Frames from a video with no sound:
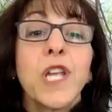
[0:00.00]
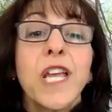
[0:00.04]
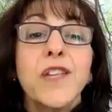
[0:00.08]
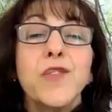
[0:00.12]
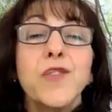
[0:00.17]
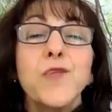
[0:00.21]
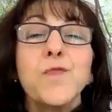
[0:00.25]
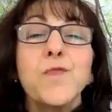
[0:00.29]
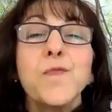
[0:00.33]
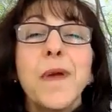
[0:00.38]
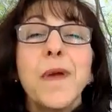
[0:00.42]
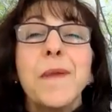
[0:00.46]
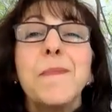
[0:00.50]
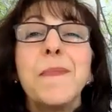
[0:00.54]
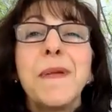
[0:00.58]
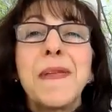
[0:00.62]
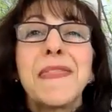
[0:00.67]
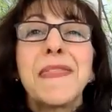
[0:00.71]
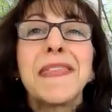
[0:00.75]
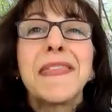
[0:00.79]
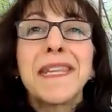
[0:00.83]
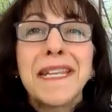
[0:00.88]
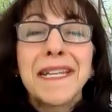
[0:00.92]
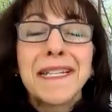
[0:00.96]
And you made me
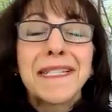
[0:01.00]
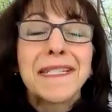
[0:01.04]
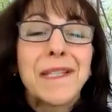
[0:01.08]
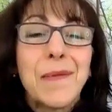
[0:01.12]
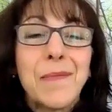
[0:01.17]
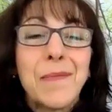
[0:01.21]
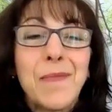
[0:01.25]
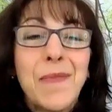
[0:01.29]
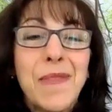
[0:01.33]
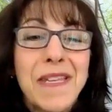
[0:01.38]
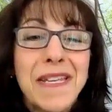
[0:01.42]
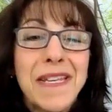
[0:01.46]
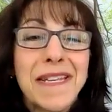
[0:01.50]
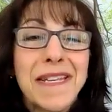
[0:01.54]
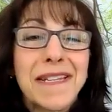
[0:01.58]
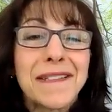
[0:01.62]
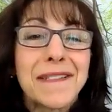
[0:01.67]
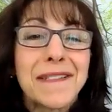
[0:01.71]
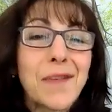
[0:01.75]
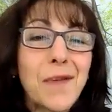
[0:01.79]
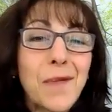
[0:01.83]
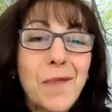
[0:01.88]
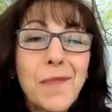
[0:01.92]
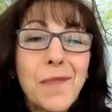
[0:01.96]
think of something. And
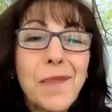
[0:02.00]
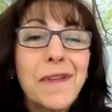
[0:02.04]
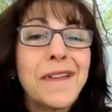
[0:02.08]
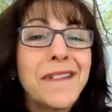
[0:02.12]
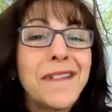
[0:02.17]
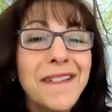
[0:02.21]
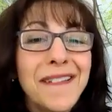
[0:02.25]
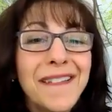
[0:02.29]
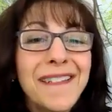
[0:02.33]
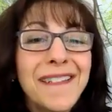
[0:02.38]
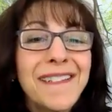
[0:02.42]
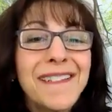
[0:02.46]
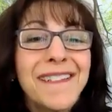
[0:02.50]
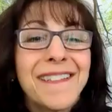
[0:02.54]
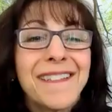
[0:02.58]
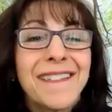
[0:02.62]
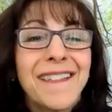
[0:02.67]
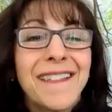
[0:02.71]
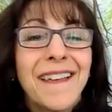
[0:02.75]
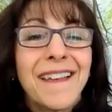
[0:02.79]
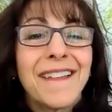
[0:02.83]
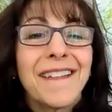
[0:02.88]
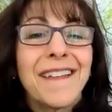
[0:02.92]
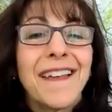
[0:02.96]
so I'm gonna,
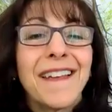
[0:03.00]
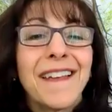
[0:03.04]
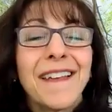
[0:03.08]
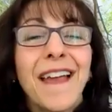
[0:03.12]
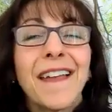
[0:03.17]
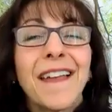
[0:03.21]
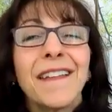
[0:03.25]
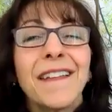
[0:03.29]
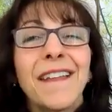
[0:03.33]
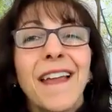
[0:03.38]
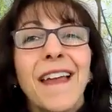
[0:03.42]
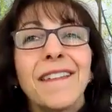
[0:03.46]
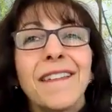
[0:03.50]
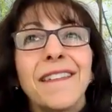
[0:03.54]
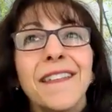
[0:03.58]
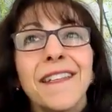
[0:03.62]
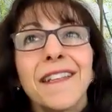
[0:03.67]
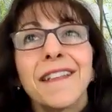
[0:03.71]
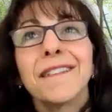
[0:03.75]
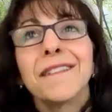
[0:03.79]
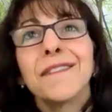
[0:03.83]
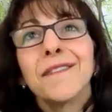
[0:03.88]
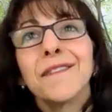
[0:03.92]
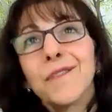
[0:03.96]
I
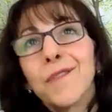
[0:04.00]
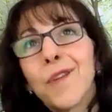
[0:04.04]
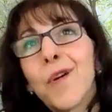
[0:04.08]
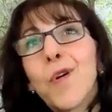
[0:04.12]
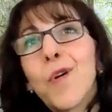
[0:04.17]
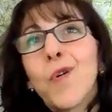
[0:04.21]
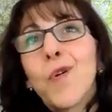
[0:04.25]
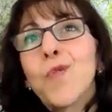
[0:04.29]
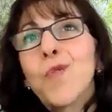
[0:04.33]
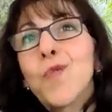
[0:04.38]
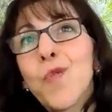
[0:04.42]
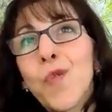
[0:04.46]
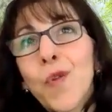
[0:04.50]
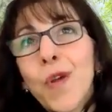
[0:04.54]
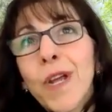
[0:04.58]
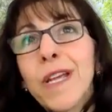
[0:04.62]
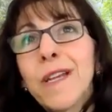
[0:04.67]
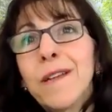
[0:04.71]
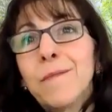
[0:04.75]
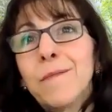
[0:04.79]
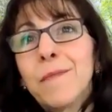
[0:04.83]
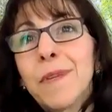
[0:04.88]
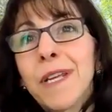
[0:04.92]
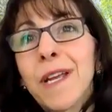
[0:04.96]
think it's so
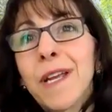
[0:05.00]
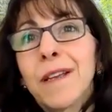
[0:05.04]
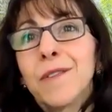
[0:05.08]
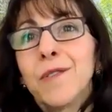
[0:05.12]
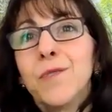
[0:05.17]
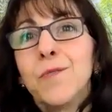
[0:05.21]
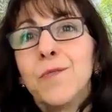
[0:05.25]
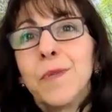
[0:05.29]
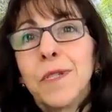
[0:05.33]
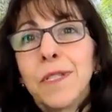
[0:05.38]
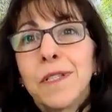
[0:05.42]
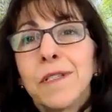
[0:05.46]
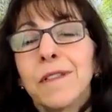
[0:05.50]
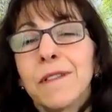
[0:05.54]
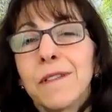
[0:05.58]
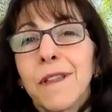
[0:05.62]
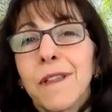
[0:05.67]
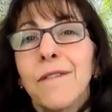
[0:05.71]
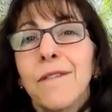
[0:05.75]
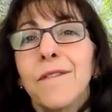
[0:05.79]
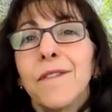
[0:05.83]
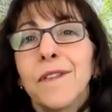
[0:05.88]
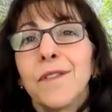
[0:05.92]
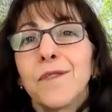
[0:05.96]
great because you mentioned
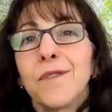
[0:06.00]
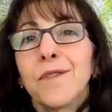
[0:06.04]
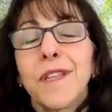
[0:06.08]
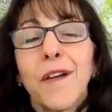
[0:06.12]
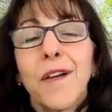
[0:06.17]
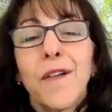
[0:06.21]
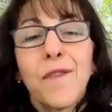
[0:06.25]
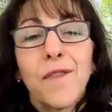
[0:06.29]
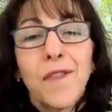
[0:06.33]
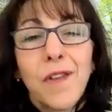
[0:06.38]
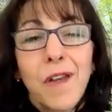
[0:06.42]
loving yourself.